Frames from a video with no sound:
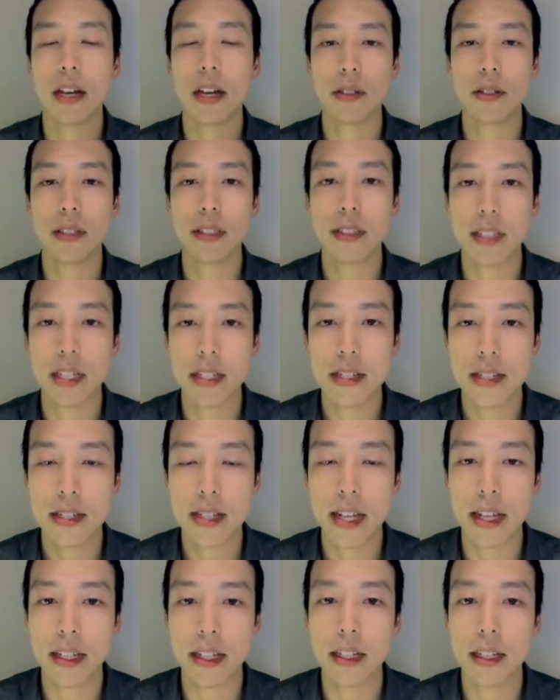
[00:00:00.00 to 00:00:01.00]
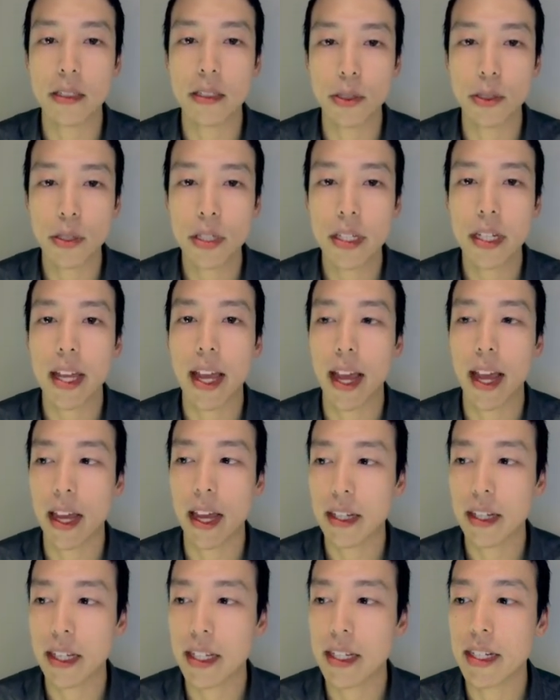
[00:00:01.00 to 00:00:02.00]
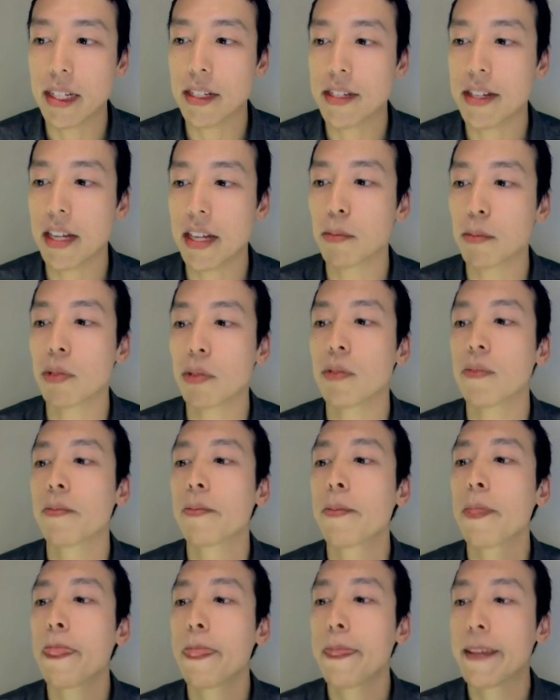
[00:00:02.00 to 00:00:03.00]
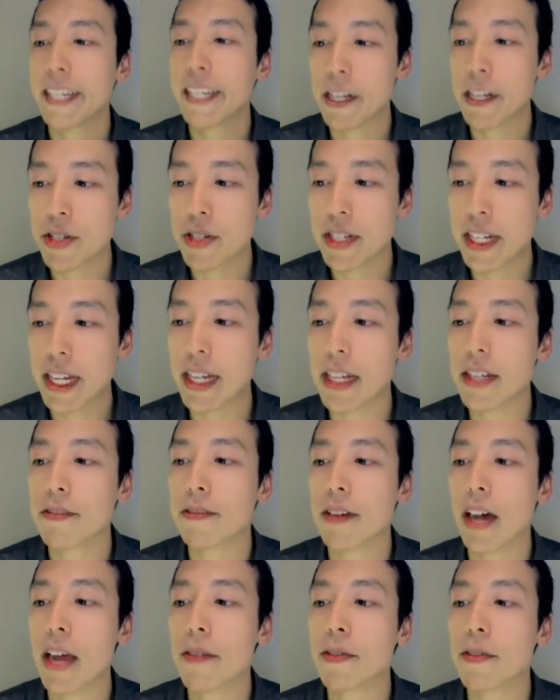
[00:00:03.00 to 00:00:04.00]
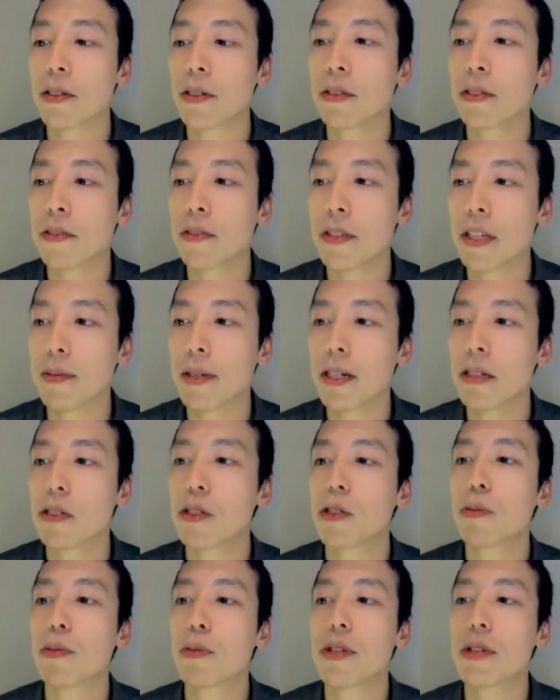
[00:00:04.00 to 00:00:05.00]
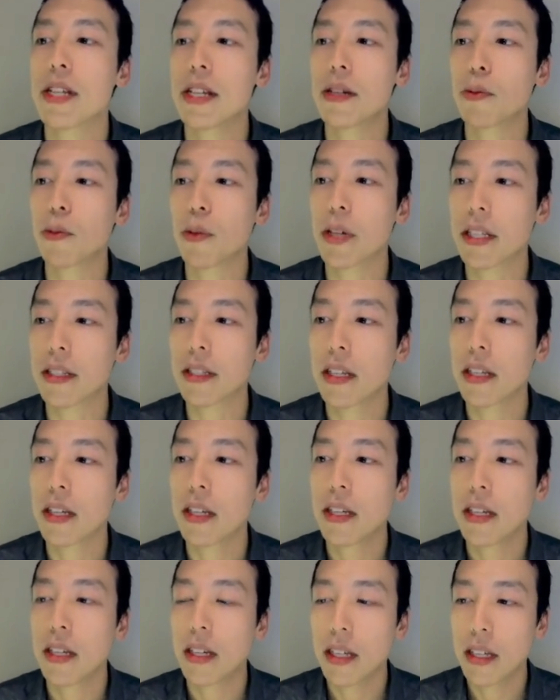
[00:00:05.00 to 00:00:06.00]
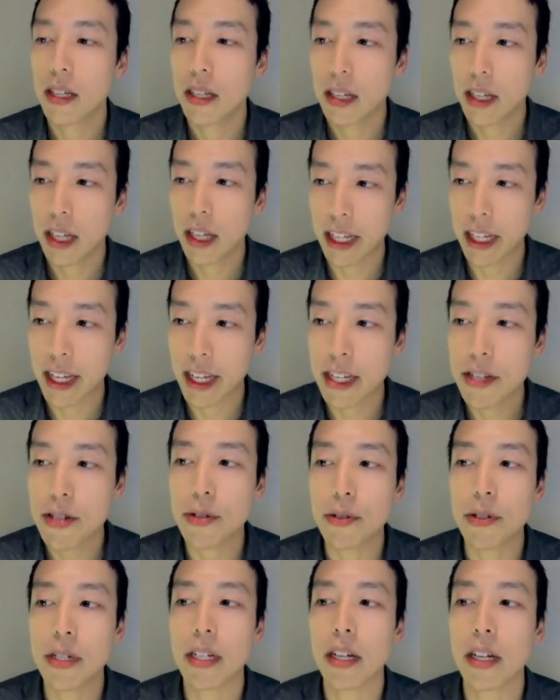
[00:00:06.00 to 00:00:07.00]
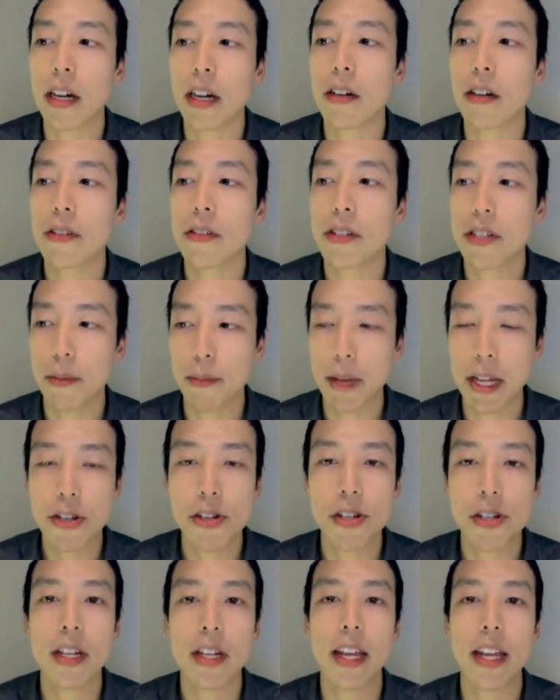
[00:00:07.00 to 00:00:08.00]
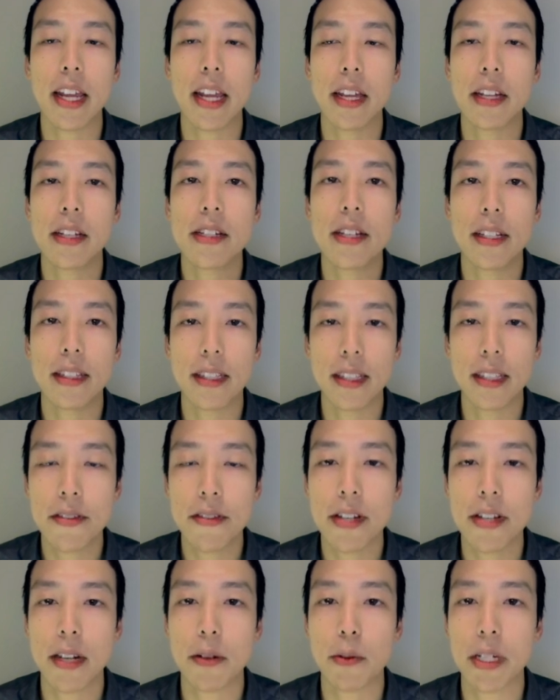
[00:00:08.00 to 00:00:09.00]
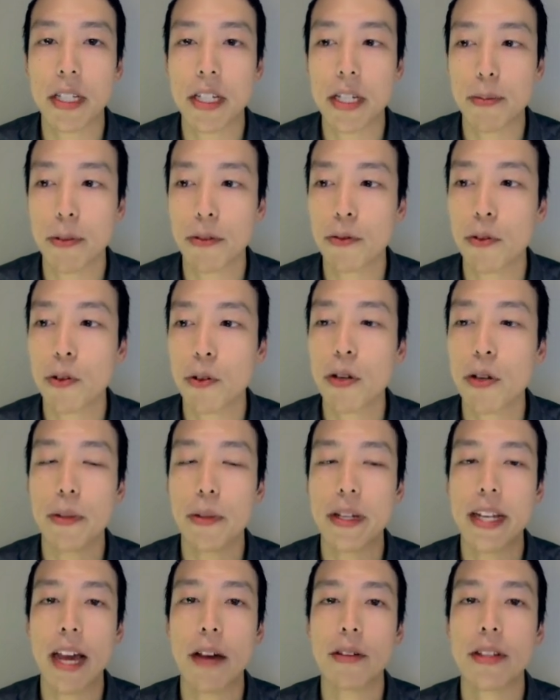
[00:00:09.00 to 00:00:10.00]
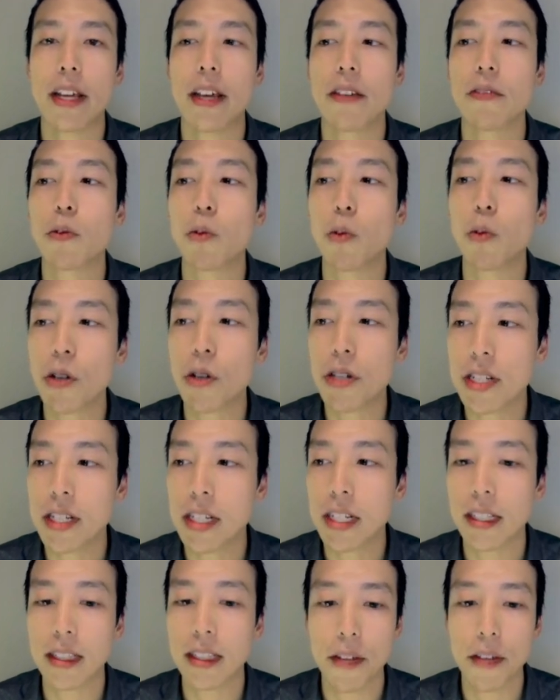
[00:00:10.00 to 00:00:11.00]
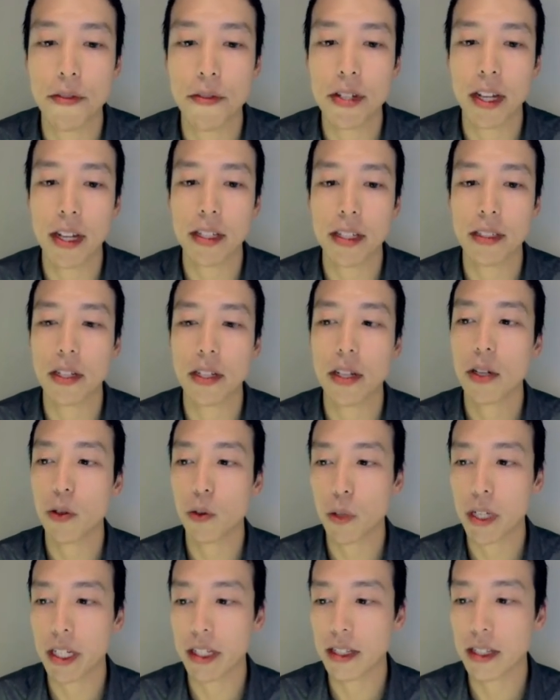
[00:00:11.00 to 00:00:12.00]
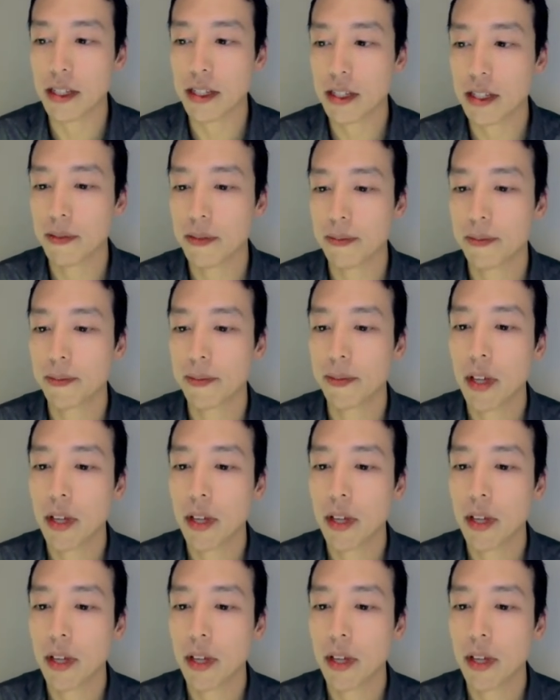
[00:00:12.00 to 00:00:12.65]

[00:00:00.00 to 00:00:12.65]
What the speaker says: Now, let's take a look at an example. Here's an 85-year-old female who presented with a history of dementia and left-sided weakness before, but now they have worsening left-sided weakness.